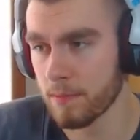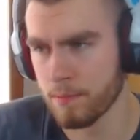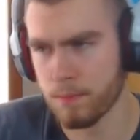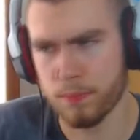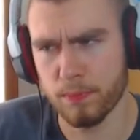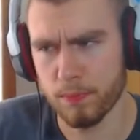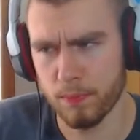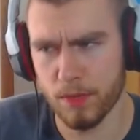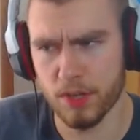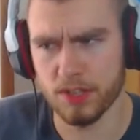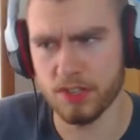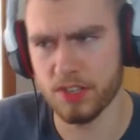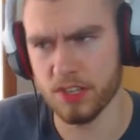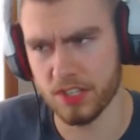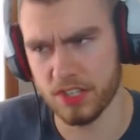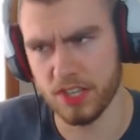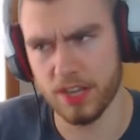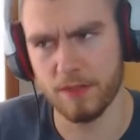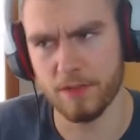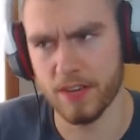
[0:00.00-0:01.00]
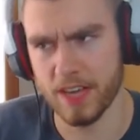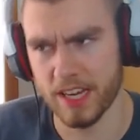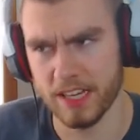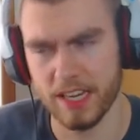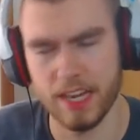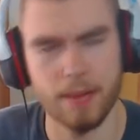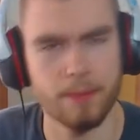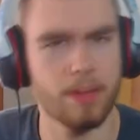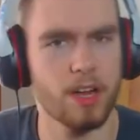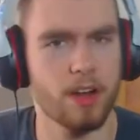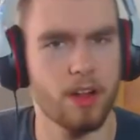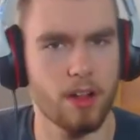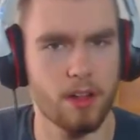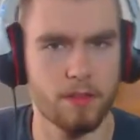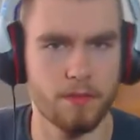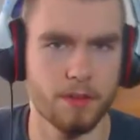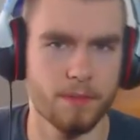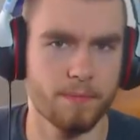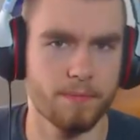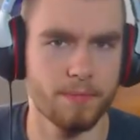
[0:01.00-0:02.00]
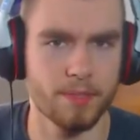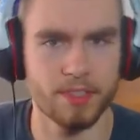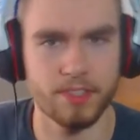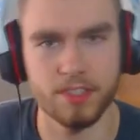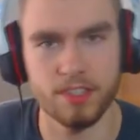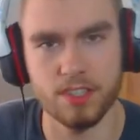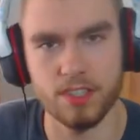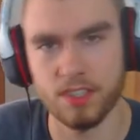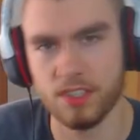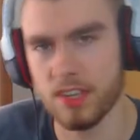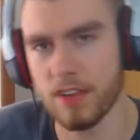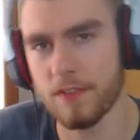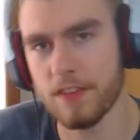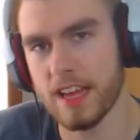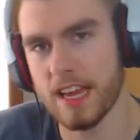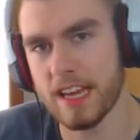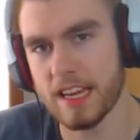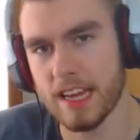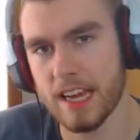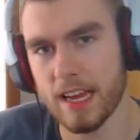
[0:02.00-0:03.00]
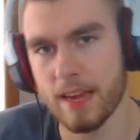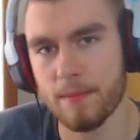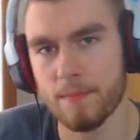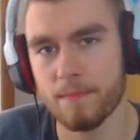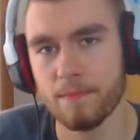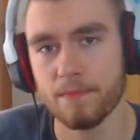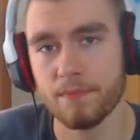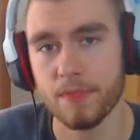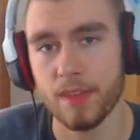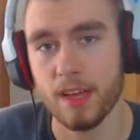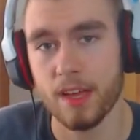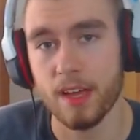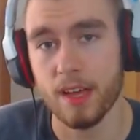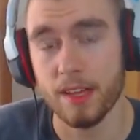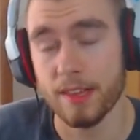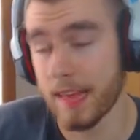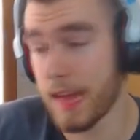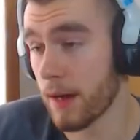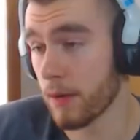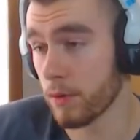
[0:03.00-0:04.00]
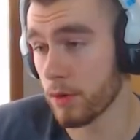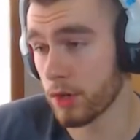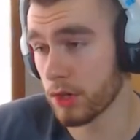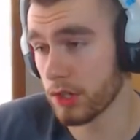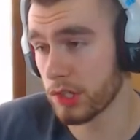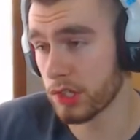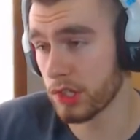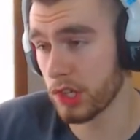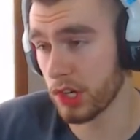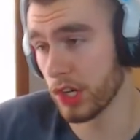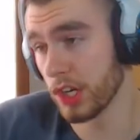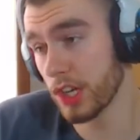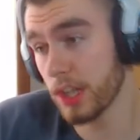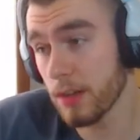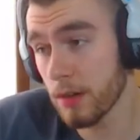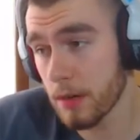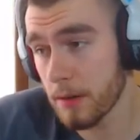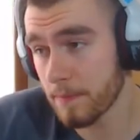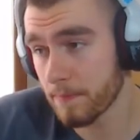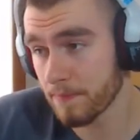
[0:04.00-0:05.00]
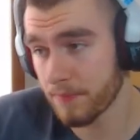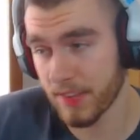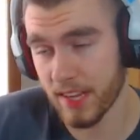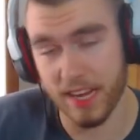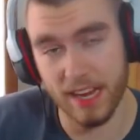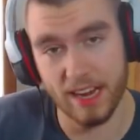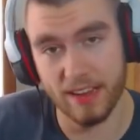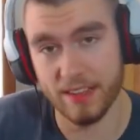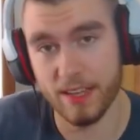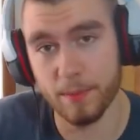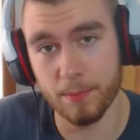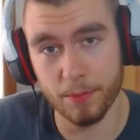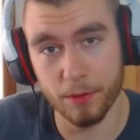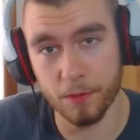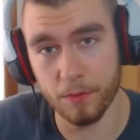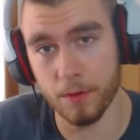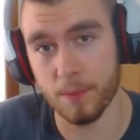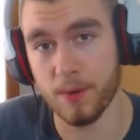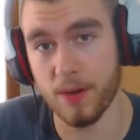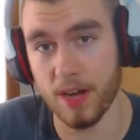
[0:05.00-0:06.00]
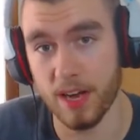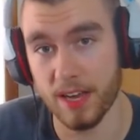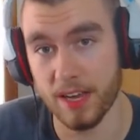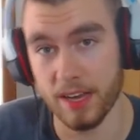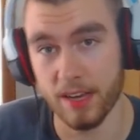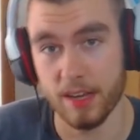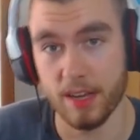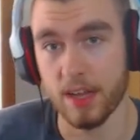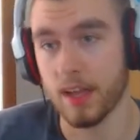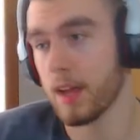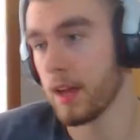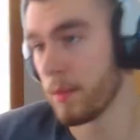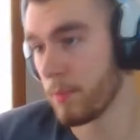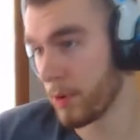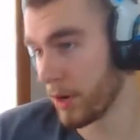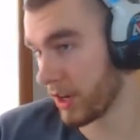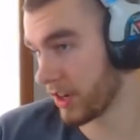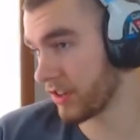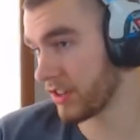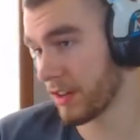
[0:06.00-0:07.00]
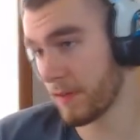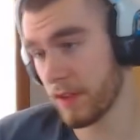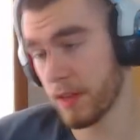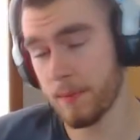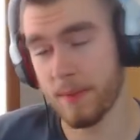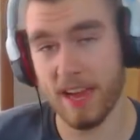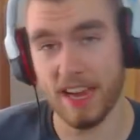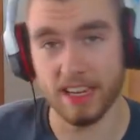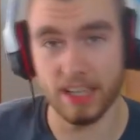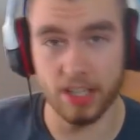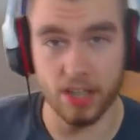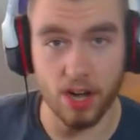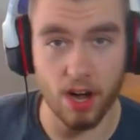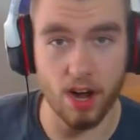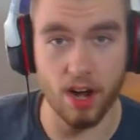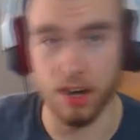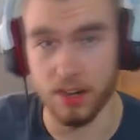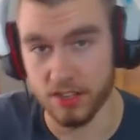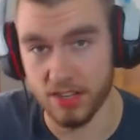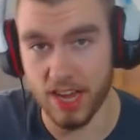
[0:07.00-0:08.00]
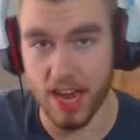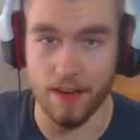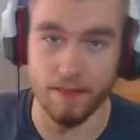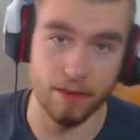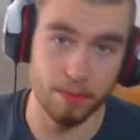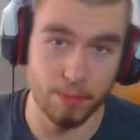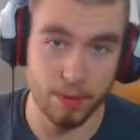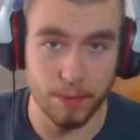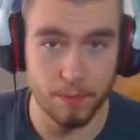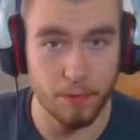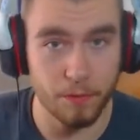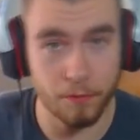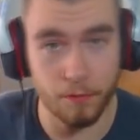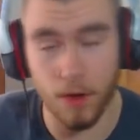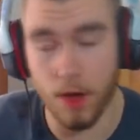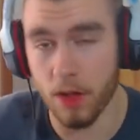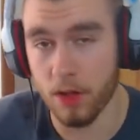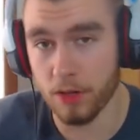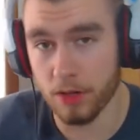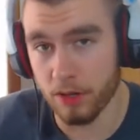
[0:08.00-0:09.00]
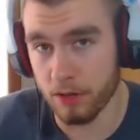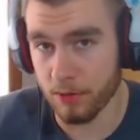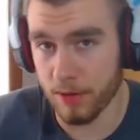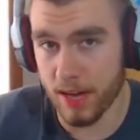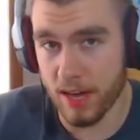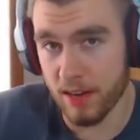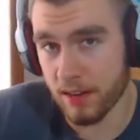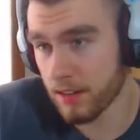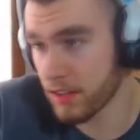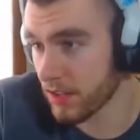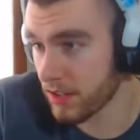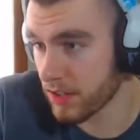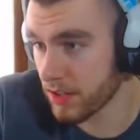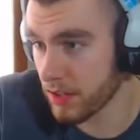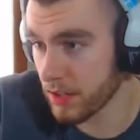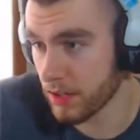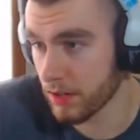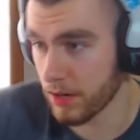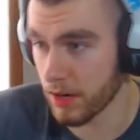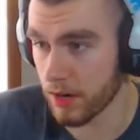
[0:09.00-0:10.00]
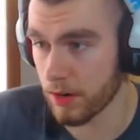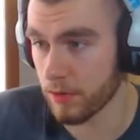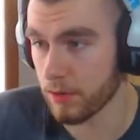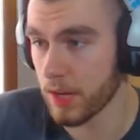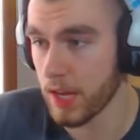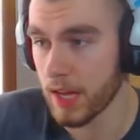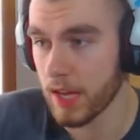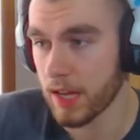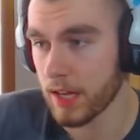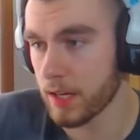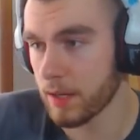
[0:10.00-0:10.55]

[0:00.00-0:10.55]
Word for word: most of the stuff in that game, not all of them, but the stuff in that game that was good, and they improved upon it putting stuff in the back of cars, having people follow you around because you you know you